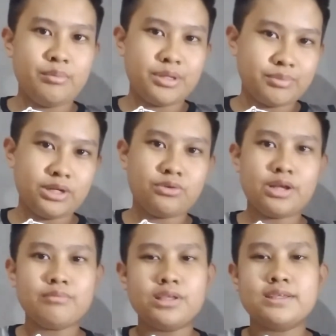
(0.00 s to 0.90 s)
but my
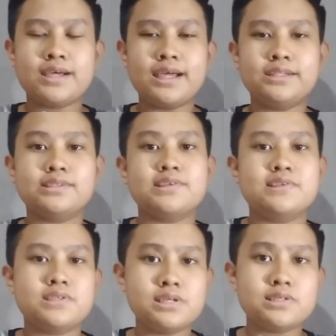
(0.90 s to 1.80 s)
grandma died
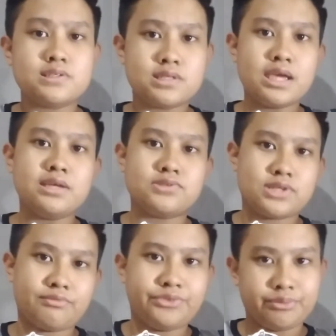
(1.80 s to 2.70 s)
6 days
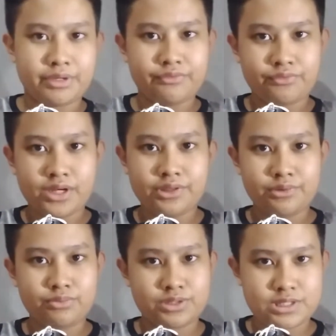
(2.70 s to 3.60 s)
after my
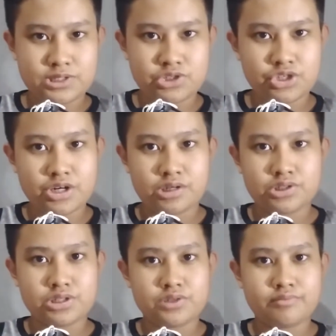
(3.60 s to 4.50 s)
father was
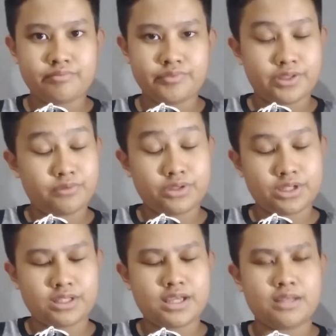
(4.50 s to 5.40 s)
discharged. Well,
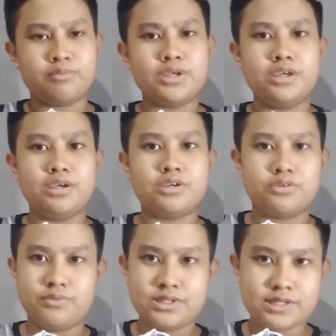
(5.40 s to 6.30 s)
can that be a
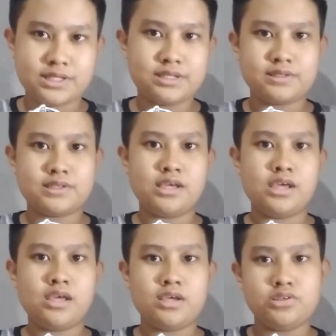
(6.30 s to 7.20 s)
coincidence?
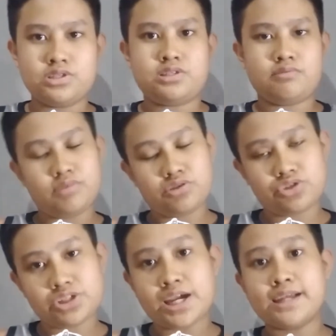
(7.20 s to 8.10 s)
Just a mere
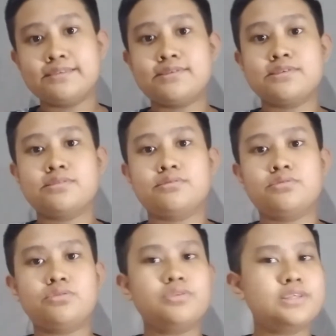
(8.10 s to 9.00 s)
chance?
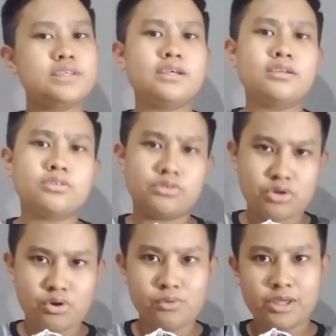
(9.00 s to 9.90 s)
Or is it an
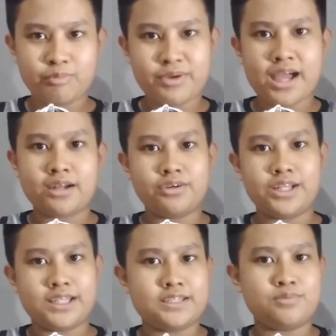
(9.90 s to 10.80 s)
ongoing pattern
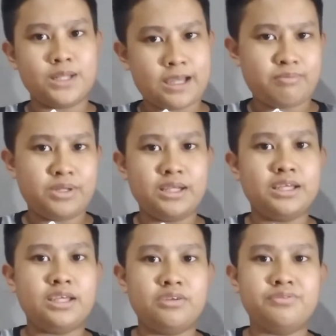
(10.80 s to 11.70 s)
that has been
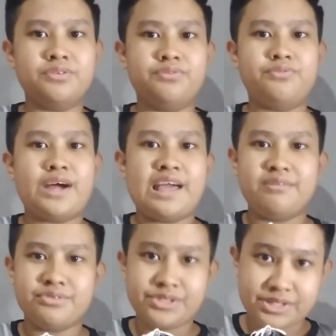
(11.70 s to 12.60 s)
happening in over
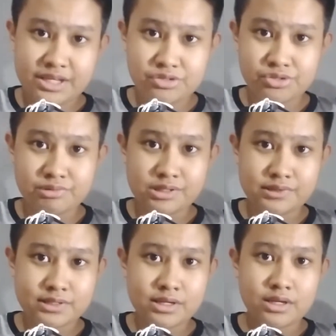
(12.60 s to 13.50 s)
5 centuries?